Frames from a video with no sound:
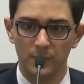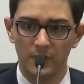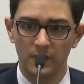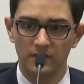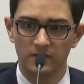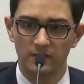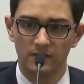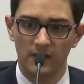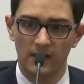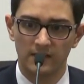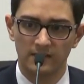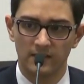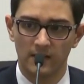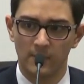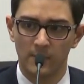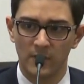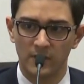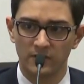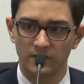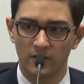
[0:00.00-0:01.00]
Because the last
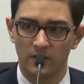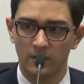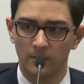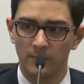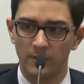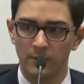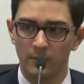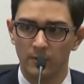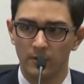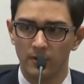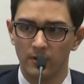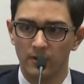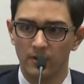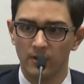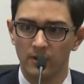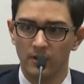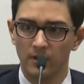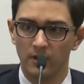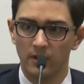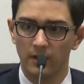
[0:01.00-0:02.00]
time I saw them, they were
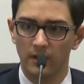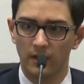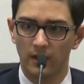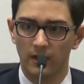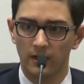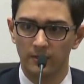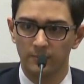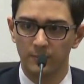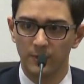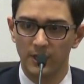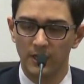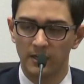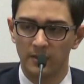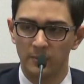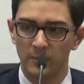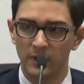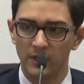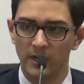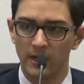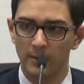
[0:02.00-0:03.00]

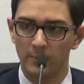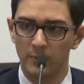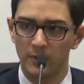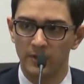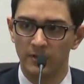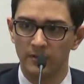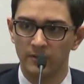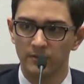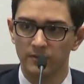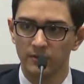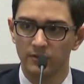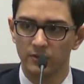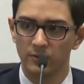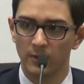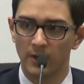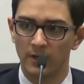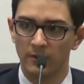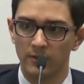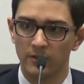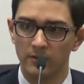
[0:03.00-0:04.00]
getting beat up and
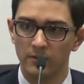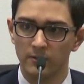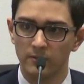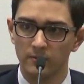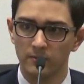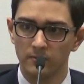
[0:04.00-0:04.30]
surrounded.